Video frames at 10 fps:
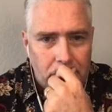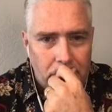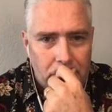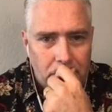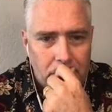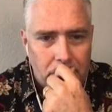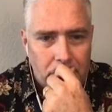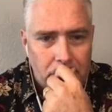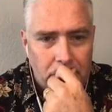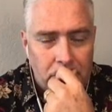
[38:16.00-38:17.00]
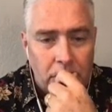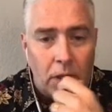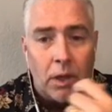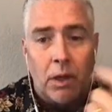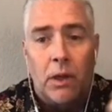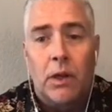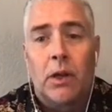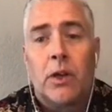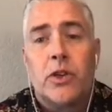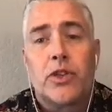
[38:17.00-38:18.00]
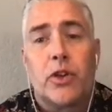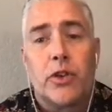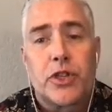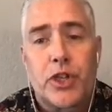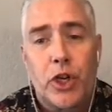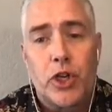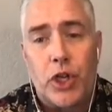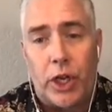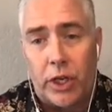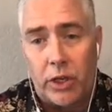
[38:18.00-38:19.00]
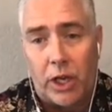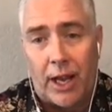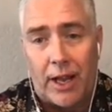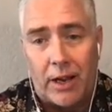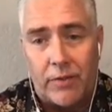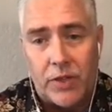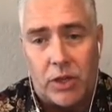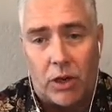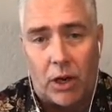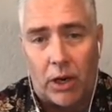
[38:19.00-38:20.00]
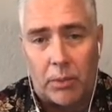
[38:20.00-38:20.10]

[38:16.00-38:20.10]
I think that's a hoax. So the surgeon got out of his car